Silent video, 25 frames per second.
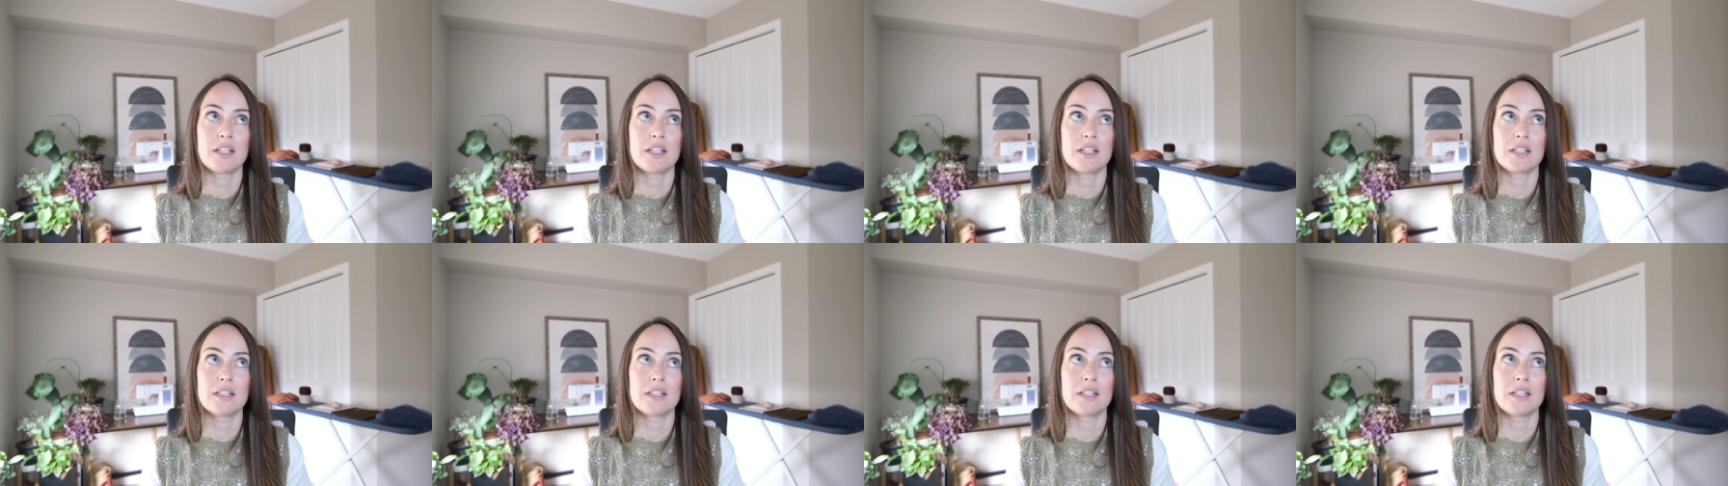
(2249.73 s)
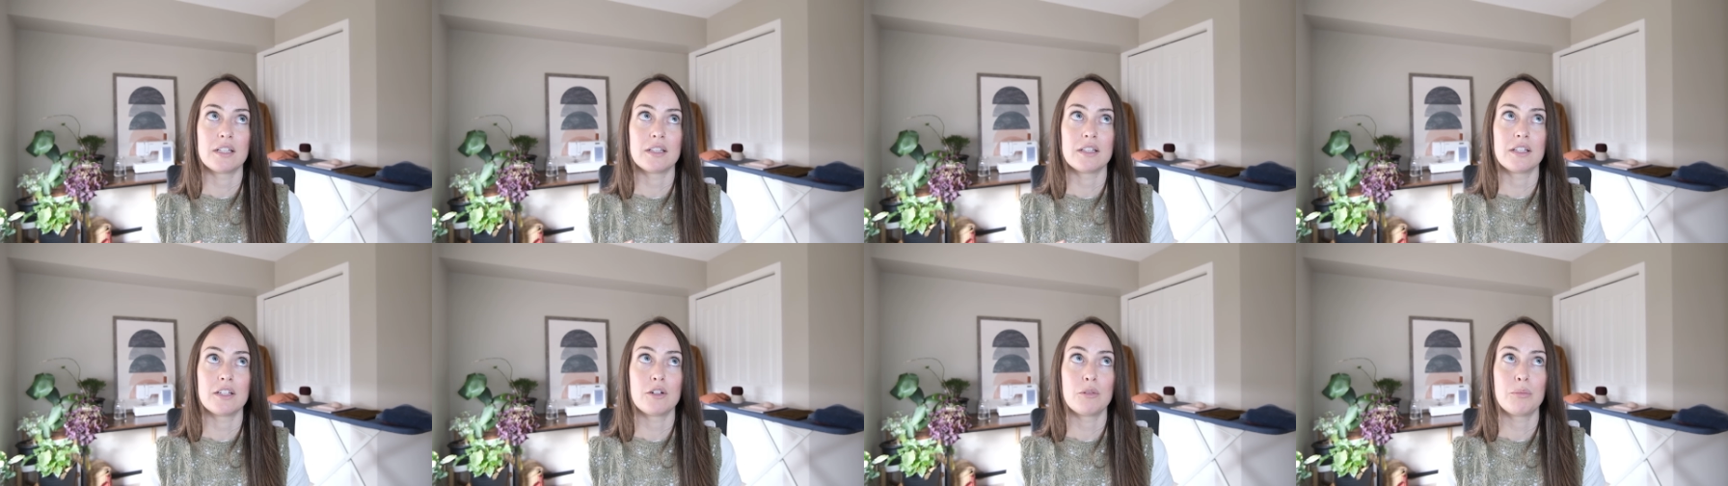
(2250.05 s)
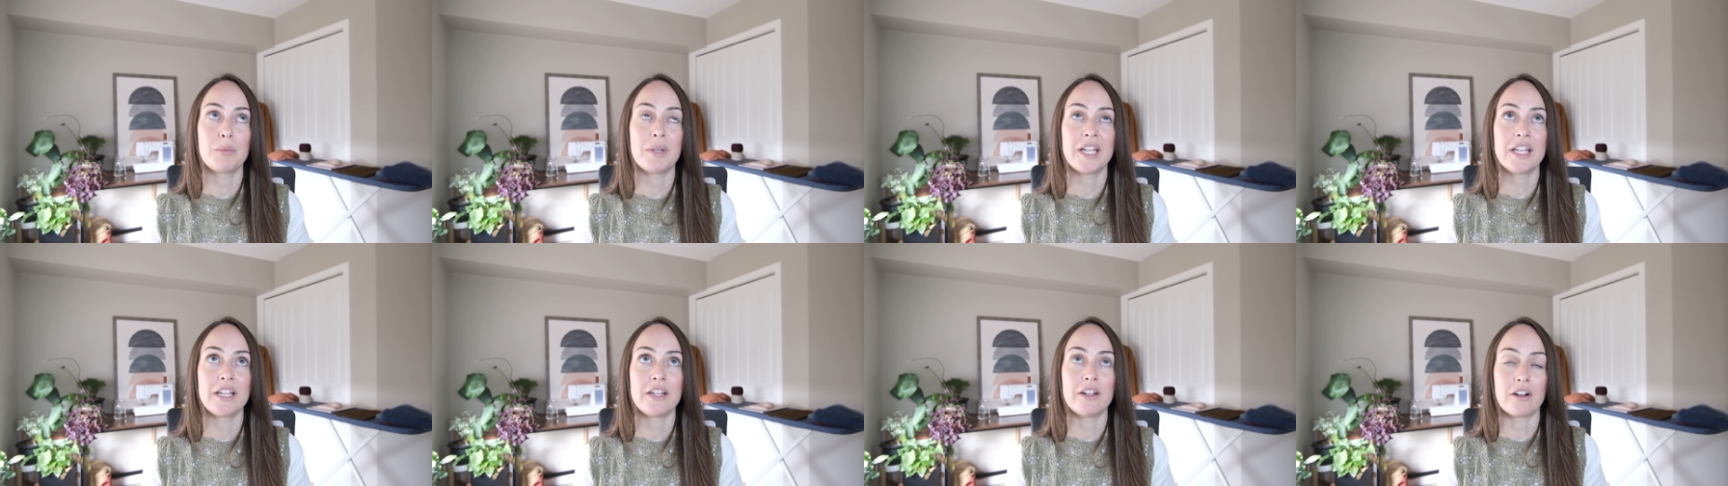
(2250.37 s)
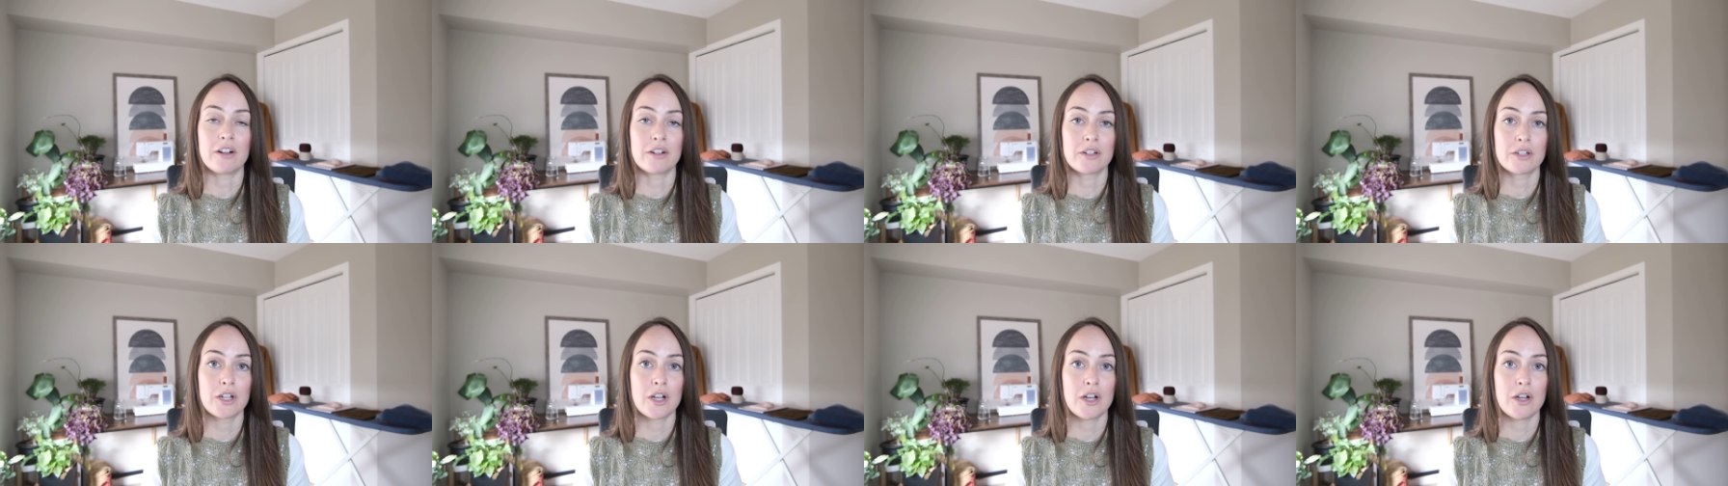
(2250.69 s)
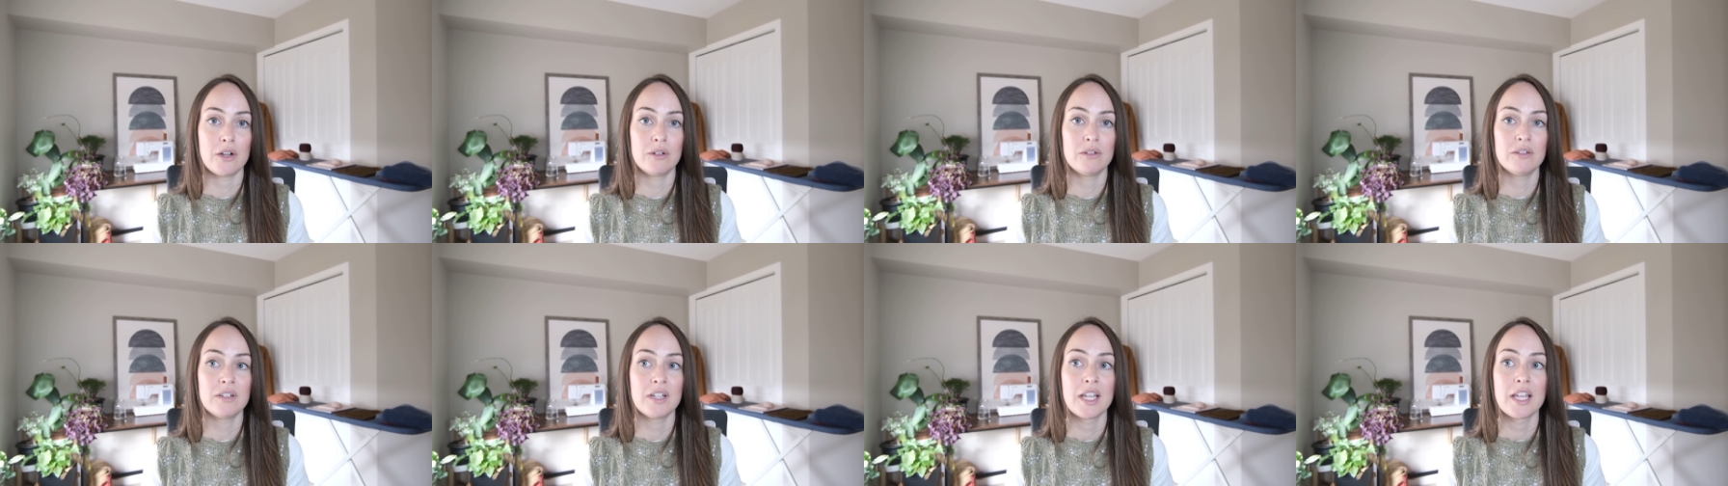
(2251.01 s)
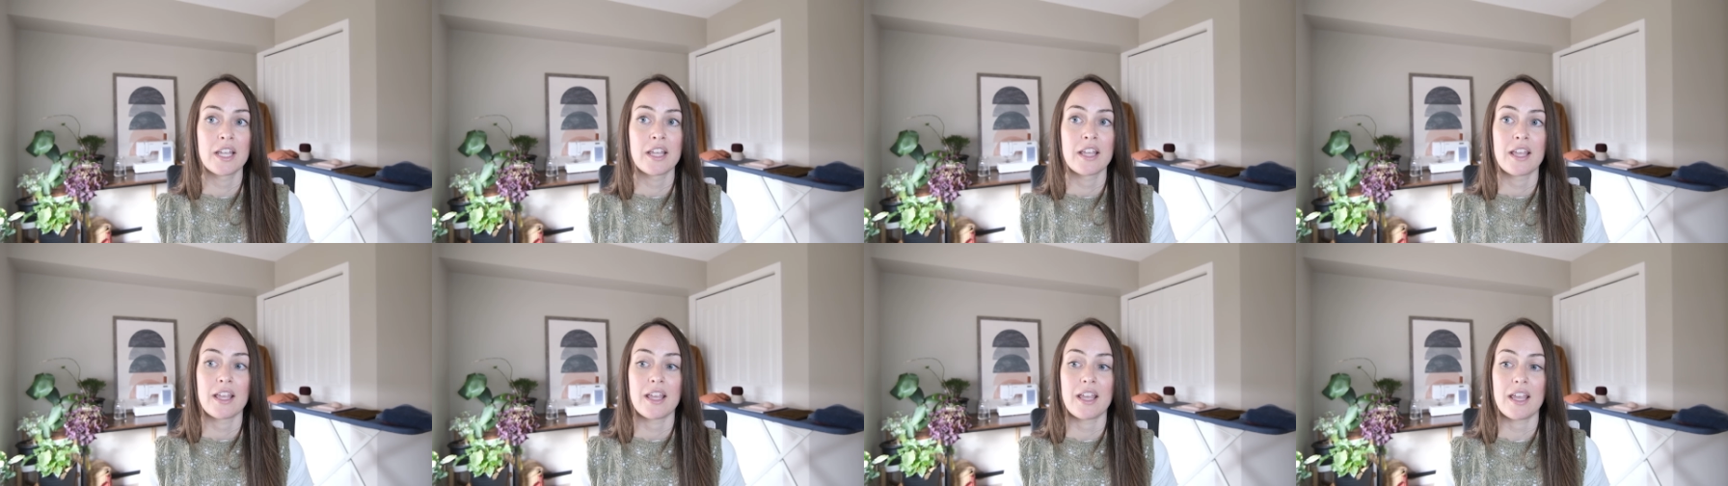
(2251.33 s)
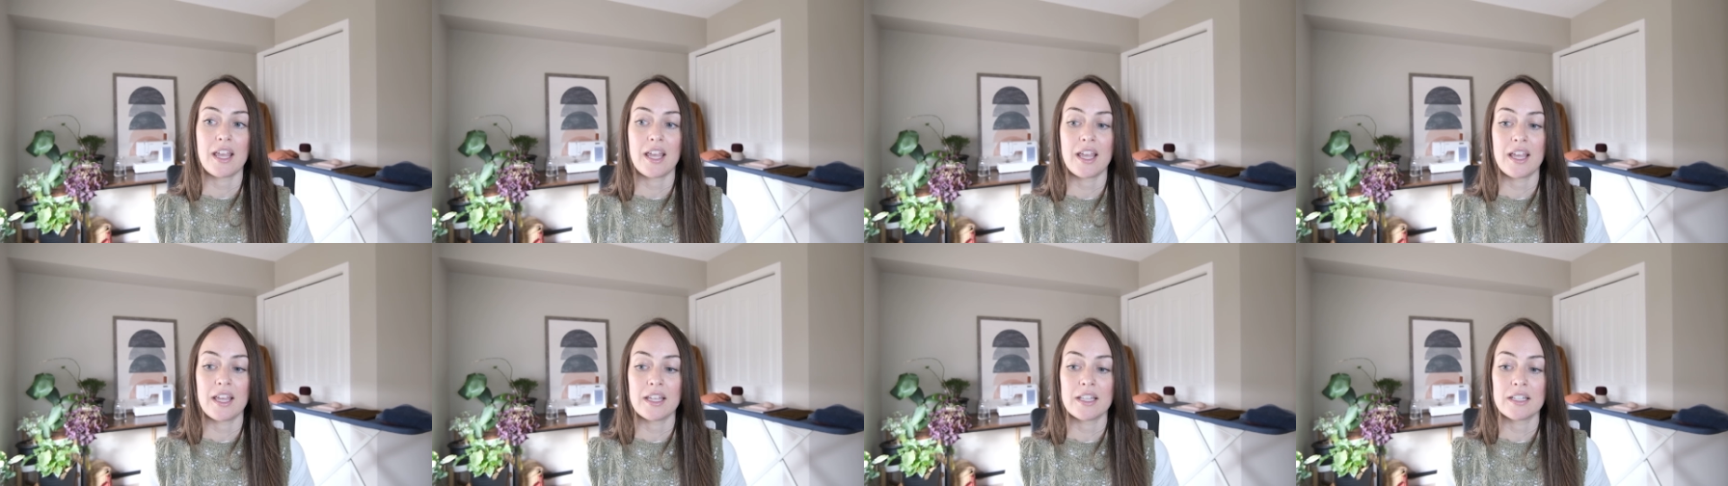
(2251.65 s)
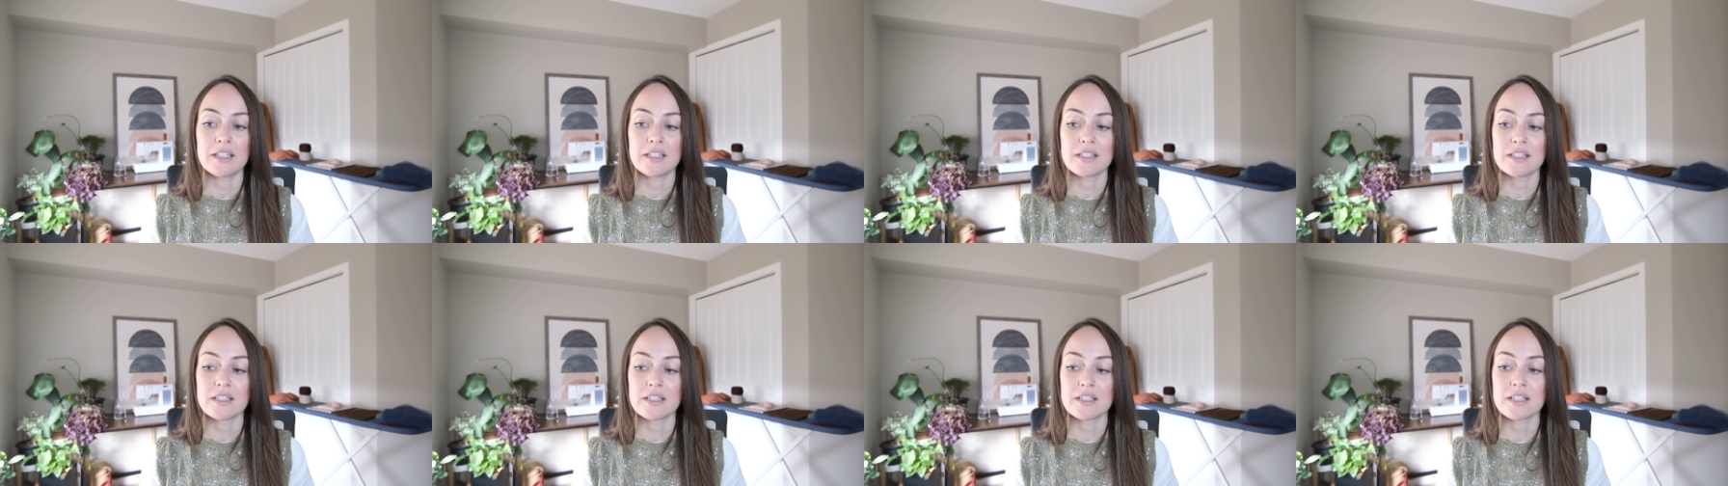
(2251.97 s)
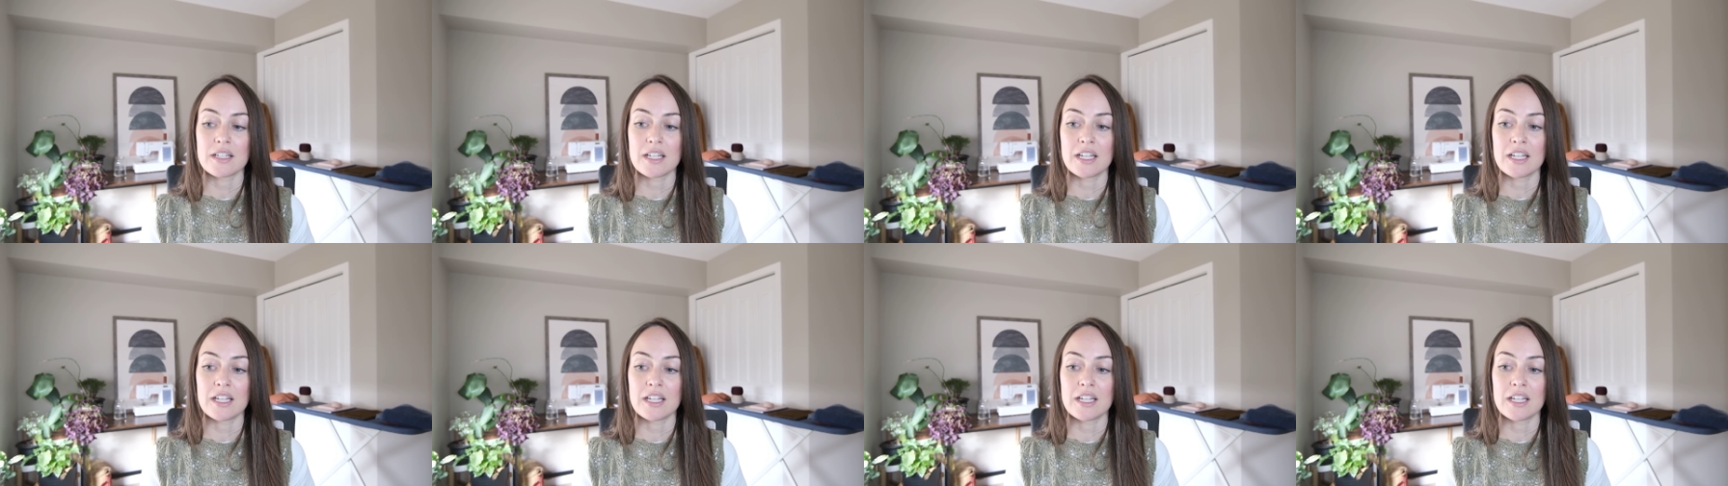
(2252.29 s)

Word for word: is it Little Big Yarn Co? And